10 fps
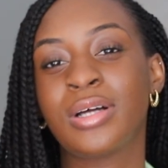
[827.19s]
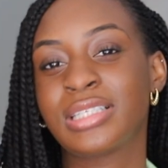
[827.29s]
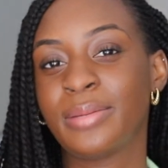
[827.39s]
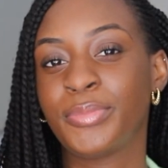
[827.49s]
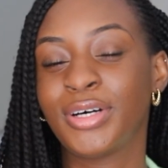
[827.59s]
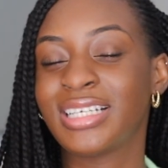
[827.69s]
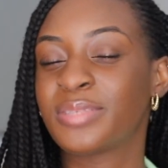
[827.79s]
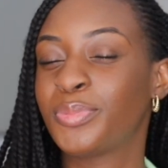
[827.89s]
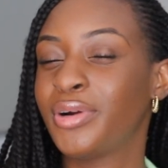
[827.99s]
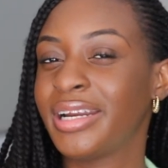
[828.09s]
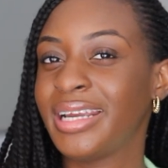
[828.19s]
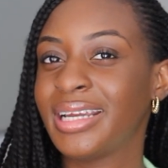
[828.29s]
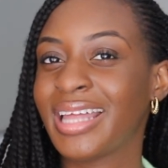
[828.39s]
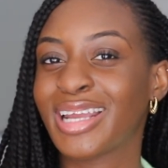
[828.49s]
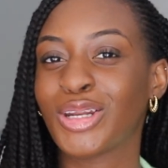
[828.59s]
Wealthsimple is pretty
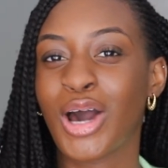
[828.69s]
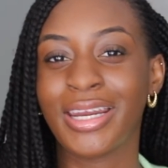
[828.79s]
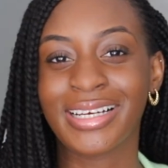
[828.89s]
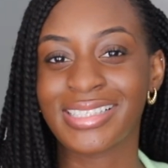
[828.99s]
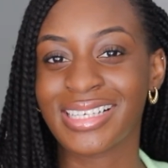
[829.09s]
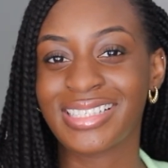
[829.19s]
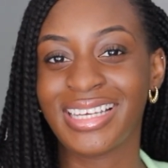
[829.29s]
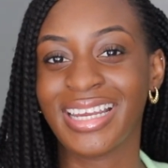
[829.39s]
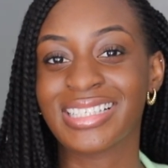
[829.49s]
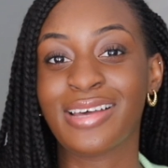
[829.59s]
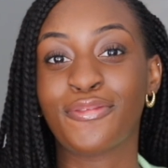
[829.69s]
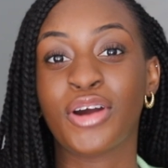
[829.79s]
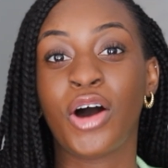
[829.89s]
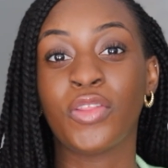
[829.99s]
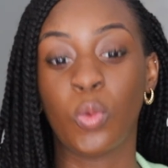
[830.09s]
like non-existent, except for
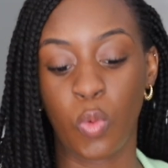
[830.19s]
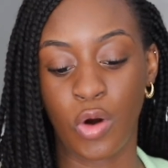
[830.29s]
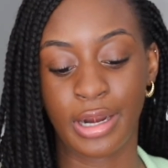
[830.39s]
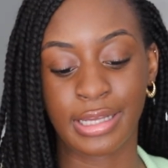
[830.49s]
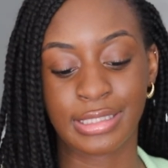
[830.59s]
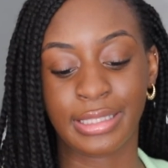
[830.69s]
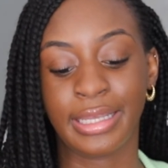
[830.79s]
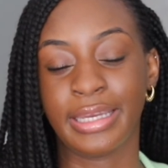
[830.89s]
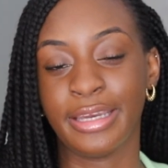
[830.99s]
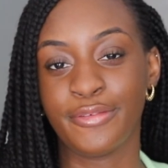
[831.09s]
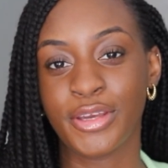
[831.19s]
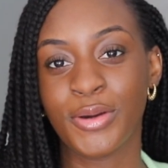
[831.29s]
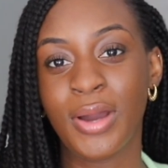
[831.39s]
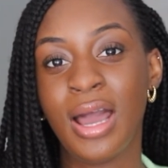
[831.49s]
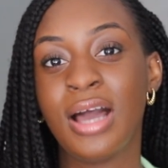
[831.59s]
all the warnings that they give you.